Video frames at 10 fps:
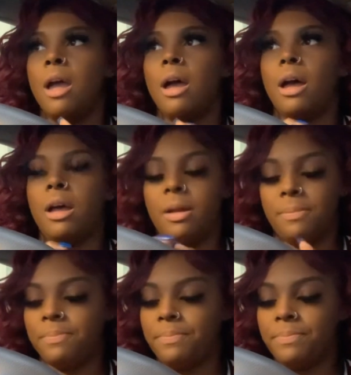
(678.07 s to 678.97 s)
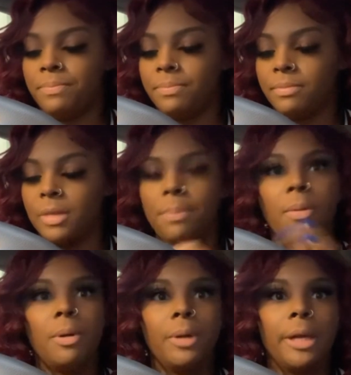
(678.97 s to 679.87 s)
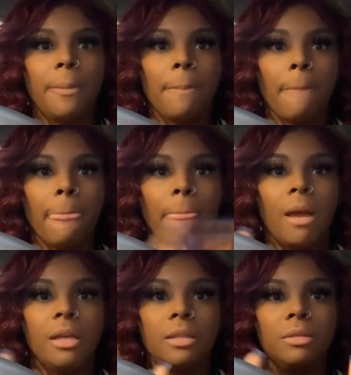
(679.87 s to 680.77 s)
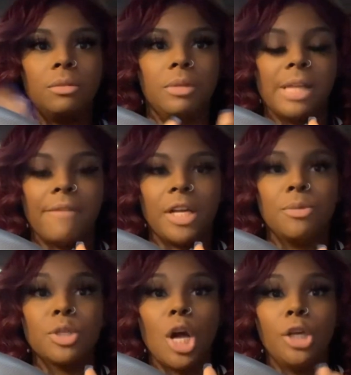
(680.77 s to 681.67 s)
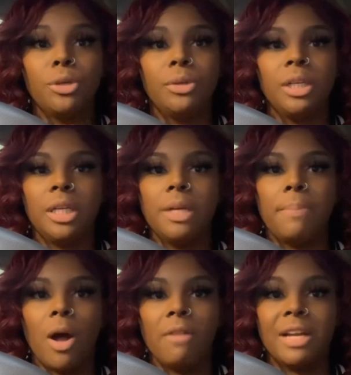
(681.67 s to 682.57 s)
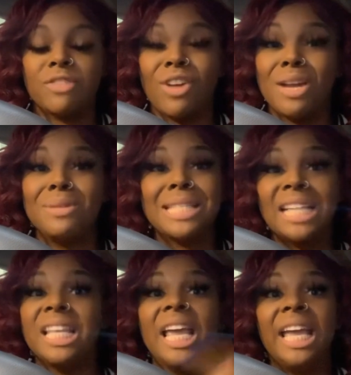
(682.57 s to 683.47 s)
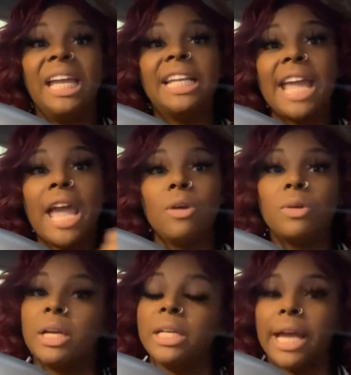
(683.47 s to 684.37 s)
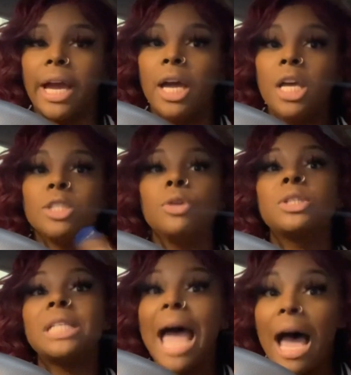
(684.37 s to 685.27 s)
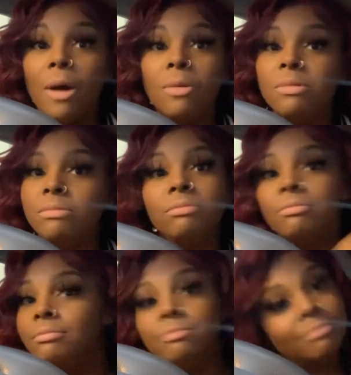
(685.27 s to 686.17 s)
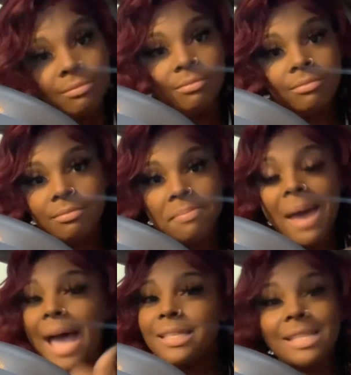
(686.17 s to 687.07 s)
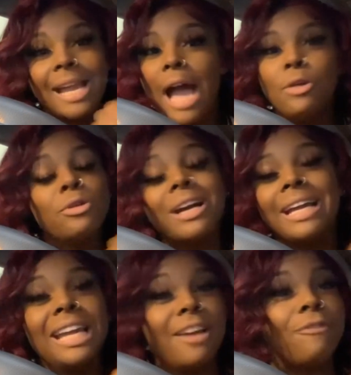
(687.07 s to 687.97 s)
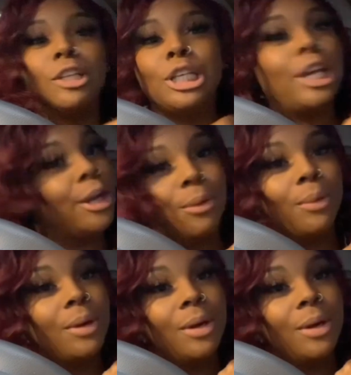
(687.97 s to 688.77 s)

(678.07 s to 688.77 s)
um, promoting whatever. It was called Unity Bar and Restaurant. It was nice, and they had hookah in there. So show best they got hookah in here for you.